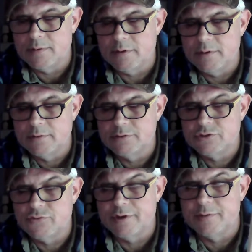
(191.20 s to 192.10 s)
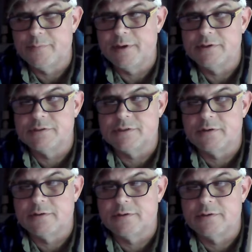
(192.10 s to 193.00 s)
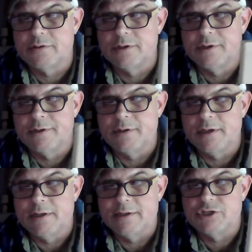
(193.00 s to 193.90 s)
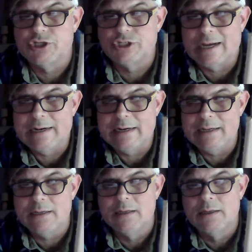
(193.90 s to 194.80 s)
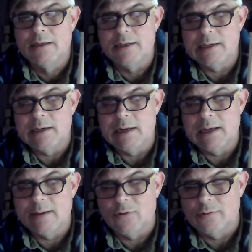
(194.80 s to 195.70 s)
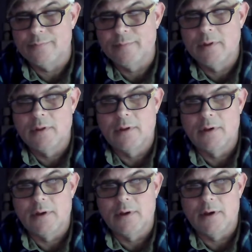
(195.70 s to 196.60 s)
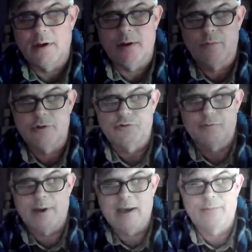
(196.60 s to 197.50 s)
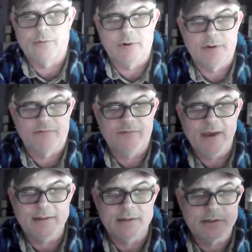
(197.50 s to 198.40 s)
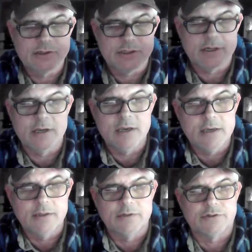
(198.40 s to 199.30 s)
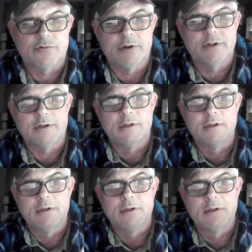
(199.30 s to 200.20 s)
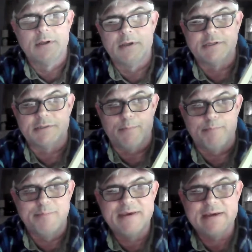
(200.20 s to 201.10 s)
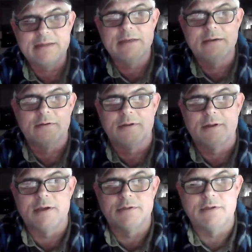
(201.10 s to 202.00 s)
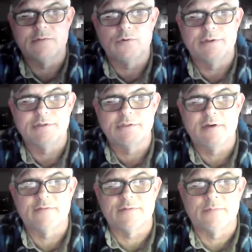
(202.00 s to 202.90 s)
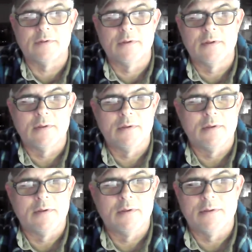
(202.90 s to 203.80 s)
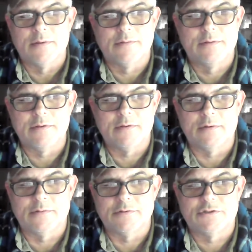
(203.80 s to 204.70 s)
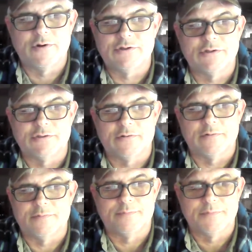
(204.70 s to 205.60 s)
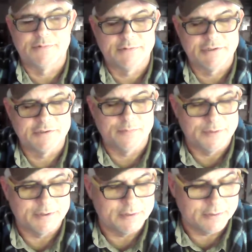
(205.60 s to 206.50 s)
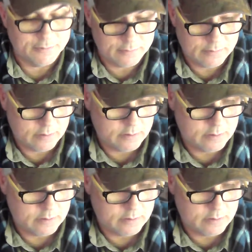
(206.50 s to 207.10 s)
the illustrated pages are done in a shiny enamel, which was popular. And the fact that this is illustrated is a big deal in 1927. The illustrations are just a big deal.